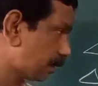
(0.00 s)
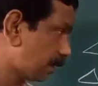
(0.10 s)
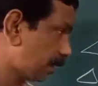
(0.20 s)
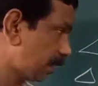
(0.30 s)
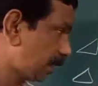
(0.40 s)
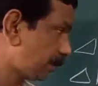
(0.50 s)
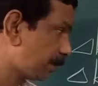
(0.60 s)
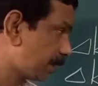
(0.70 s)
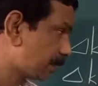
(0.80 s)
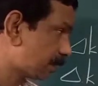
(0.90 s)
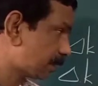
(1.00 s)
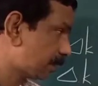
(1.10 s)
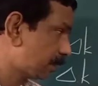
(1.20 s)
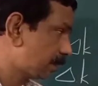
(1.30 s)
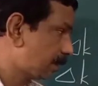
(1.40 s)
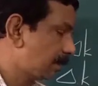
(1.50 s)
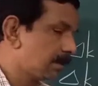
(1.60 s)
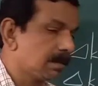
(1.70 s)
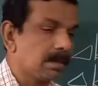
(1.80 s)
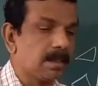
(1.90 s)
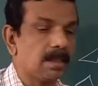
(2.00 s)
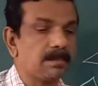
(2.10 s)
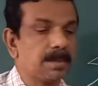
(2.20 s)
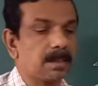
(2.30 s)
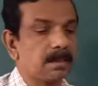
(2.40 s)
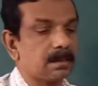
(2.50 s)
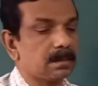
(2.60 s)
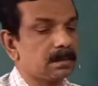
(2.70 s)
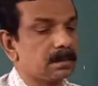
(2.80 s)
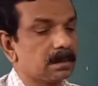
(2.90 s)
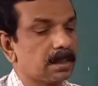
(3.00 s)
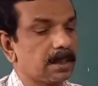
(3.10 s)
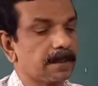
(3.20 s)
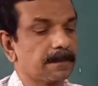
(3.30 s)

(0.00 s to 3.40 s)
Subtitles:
N plus lambda K.